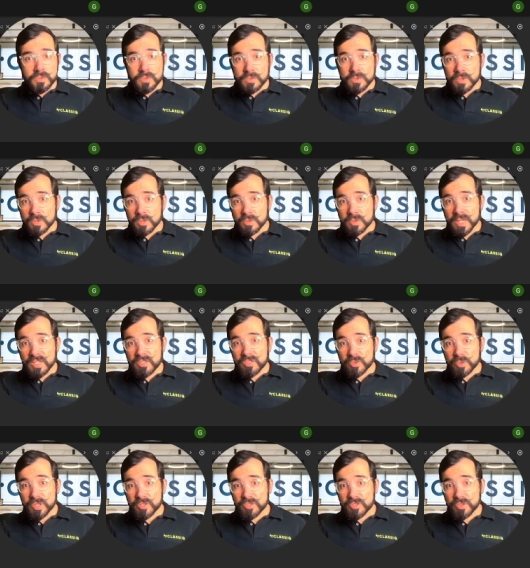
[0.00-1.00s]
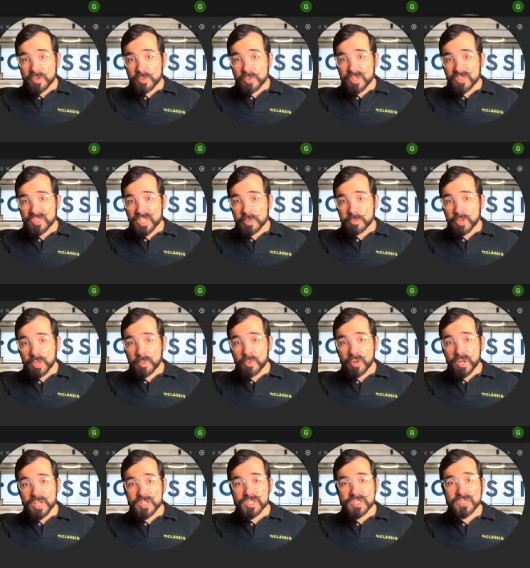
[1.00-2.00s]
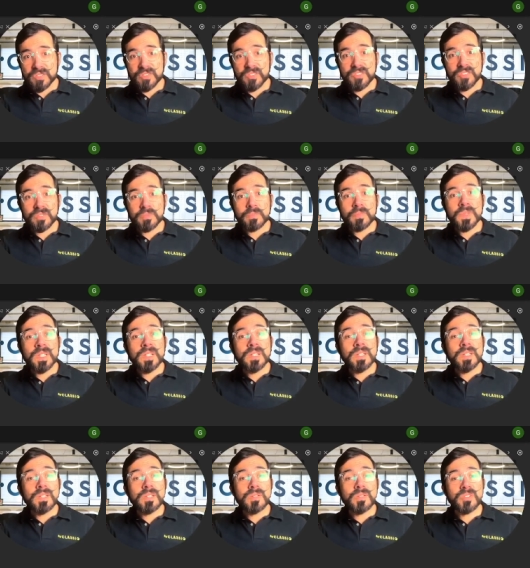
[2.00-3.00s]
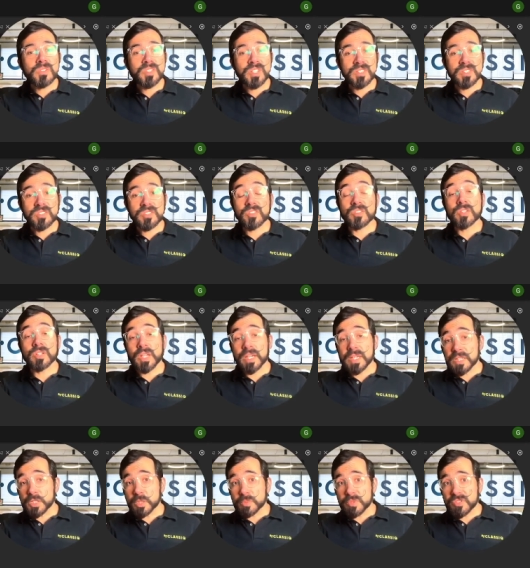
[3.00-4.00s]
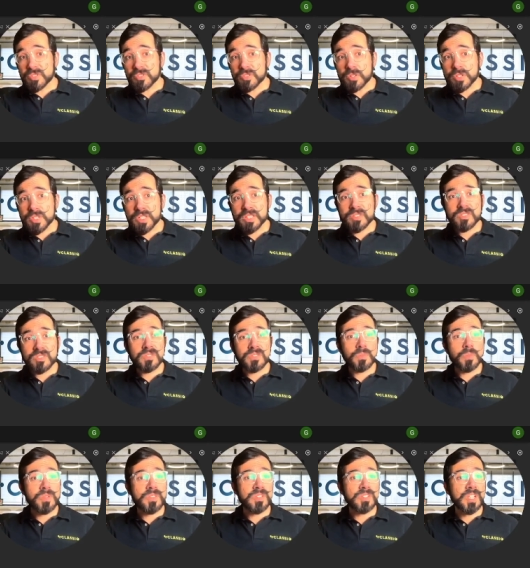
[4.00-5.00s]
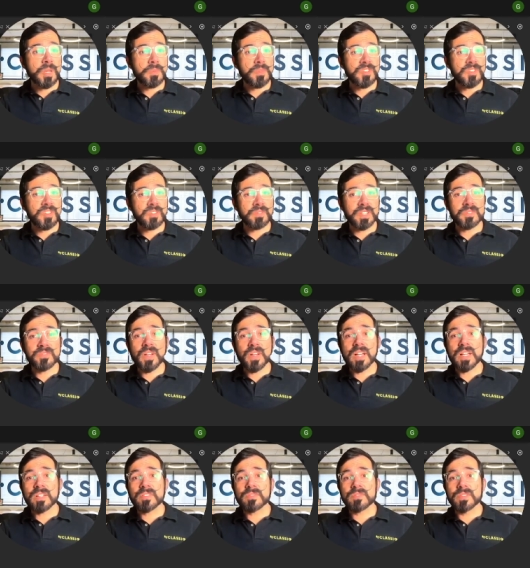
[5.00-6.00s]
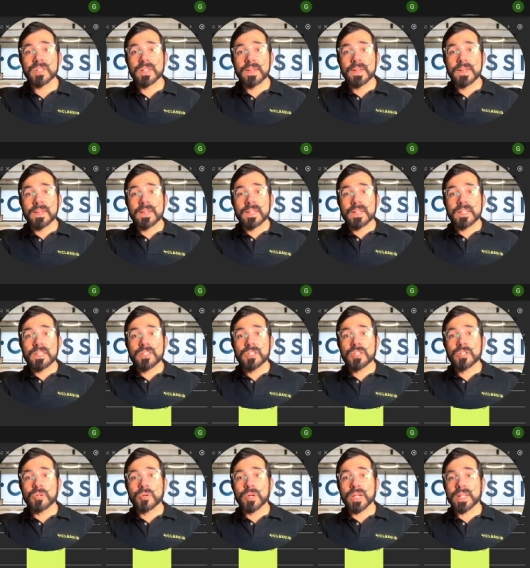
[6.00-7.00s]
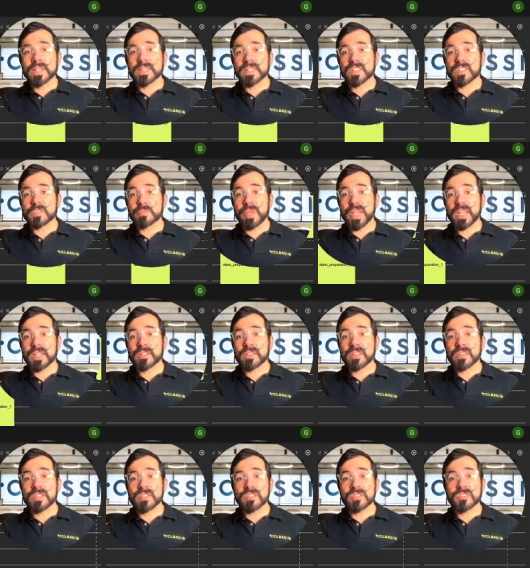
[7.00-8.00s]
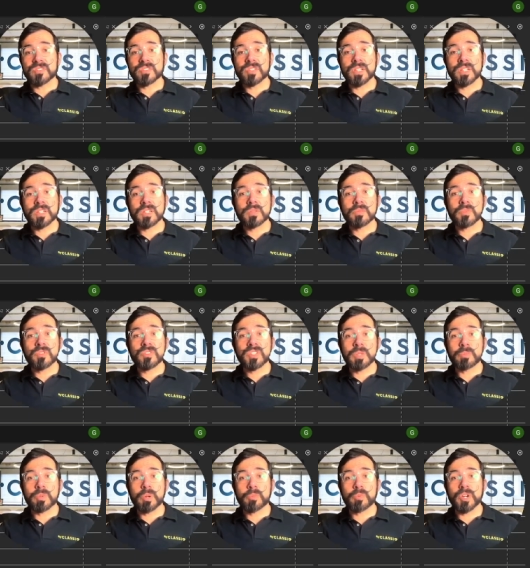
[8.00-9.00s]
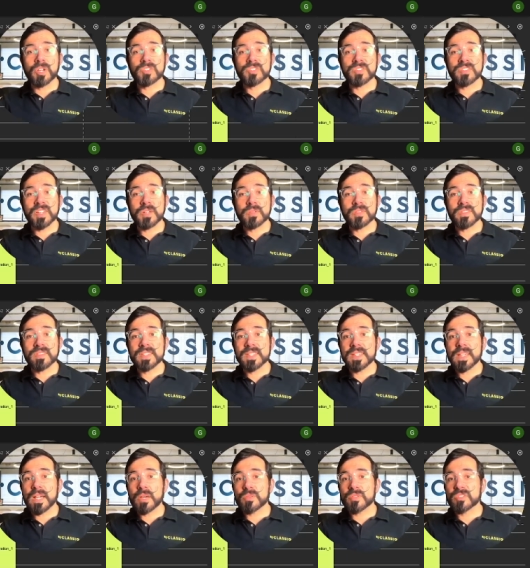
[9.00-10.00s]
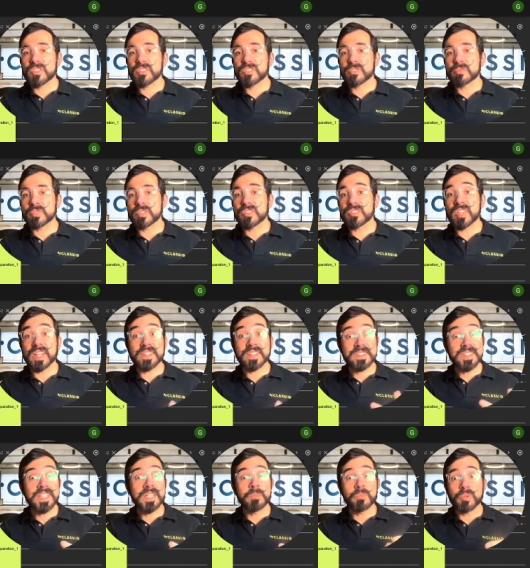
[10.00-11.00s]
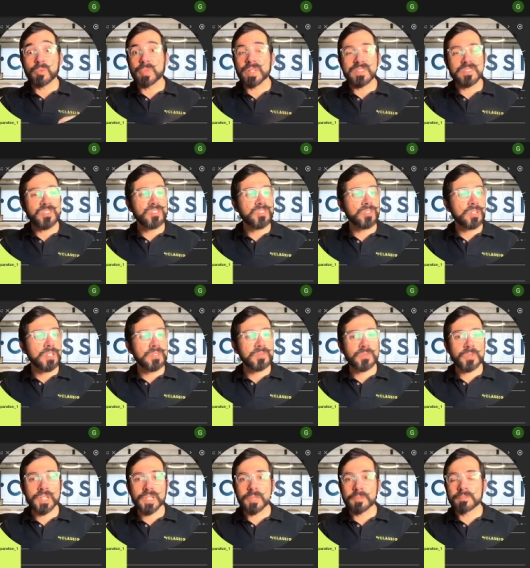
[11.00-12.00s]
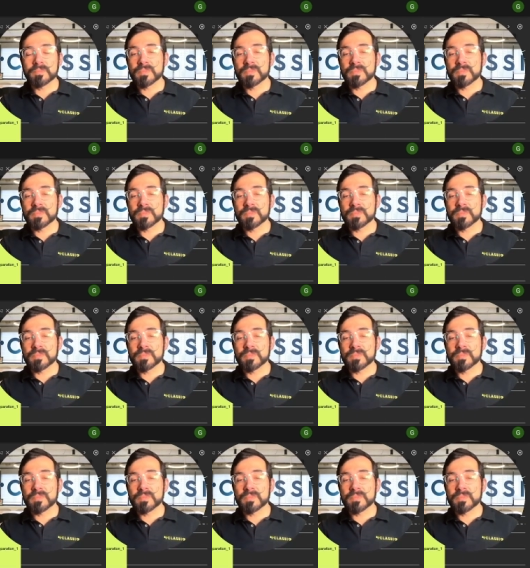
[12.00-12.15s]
all right, so here's our three state preparations. Looks like this is a nine qubit circuit with a depth of 75. You can go ahead and expand these uh, state preparations out and see how the system decided to implement this circuit for you.